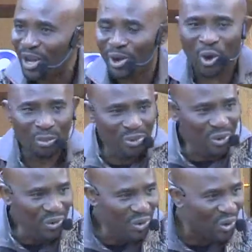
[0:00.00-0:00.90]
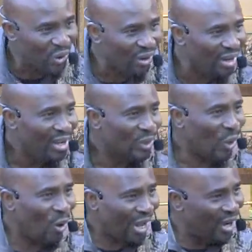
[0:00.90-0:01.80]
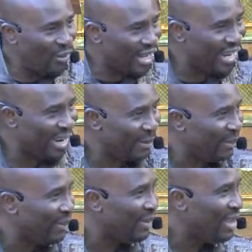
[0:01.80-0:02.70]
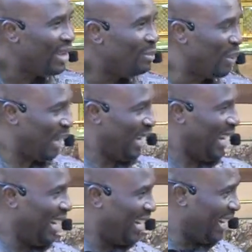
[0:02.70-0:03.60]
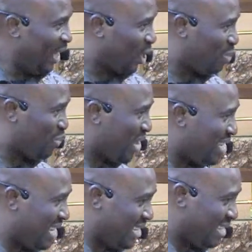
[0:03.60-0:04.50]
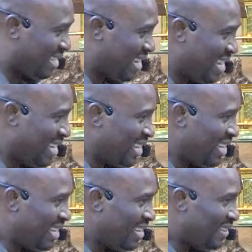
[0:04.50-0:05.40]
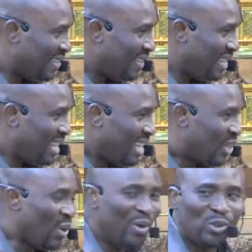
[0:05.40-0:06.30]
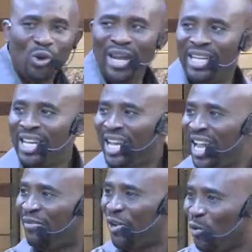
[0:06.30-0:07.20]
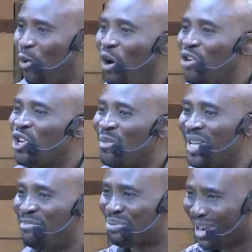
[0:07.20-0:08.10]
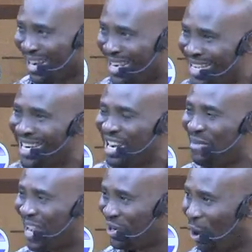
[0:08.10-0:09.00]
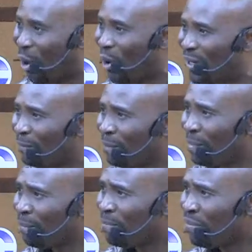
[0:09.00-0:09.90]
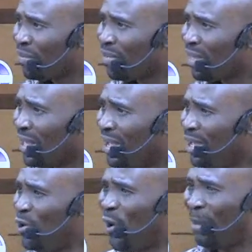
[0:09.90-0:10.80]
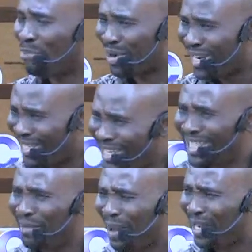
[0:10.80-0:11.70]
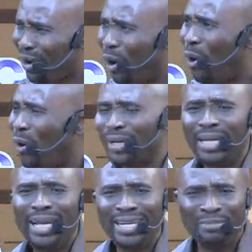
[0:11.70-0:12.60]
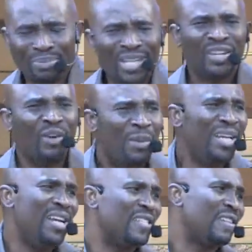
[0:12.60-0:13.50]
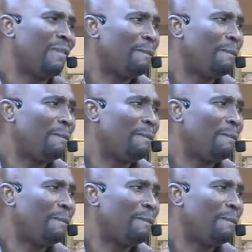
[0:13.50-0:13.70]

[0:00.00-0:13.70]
communion, talking with him being in his presence. So, so it, if you want to be pregnated by God, you are pregnated by God in the place of obedience.